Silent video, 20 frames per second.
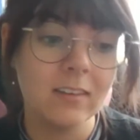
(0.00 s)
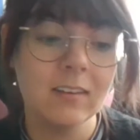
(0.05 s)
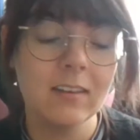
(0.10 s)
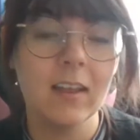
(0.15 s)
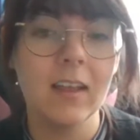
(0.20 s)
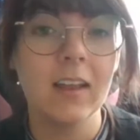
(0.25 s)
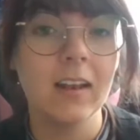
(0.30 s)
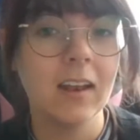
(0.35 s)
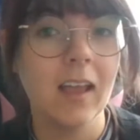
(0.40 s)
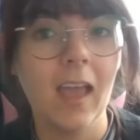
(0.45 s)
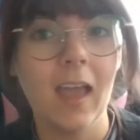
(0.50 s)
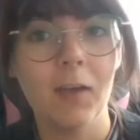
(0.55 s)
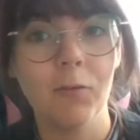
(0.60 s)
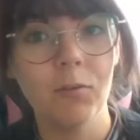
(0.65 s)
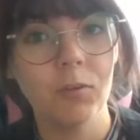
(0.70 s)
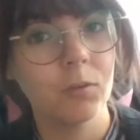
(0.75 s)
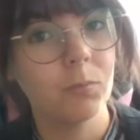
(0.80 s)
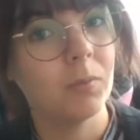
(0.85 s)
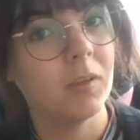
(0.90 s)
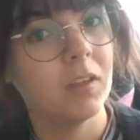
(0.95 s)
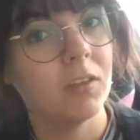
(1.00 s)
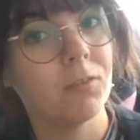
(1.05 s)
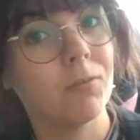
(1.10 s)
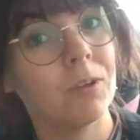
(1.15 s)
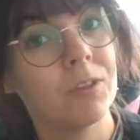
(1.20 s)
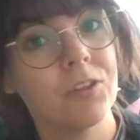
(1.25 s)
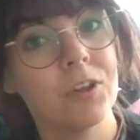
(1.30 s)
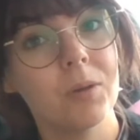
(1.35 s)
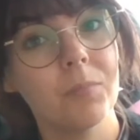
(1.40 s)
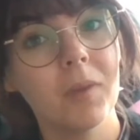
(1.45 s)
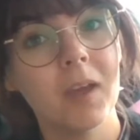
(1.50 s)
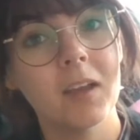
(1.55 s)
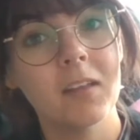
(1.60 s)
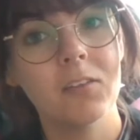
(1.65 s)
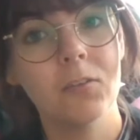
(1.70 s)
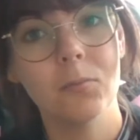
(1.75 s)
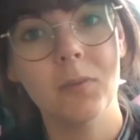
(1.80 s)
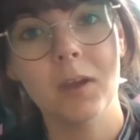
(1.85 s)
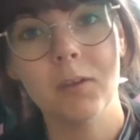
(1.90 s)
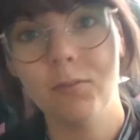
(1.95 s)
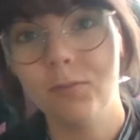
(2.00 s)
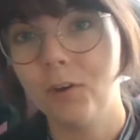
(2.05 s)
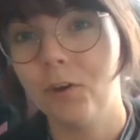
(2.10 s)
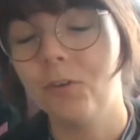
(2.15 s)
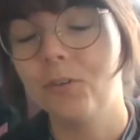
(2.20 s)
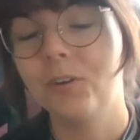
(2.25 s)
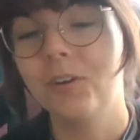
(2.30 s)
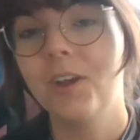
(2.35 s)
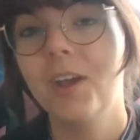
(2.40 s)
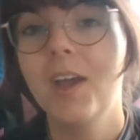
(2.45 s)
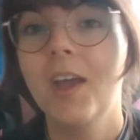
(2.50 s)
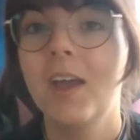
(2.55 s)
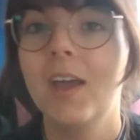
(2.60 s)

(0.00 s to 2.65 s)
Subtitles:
then I will be switching back to my phone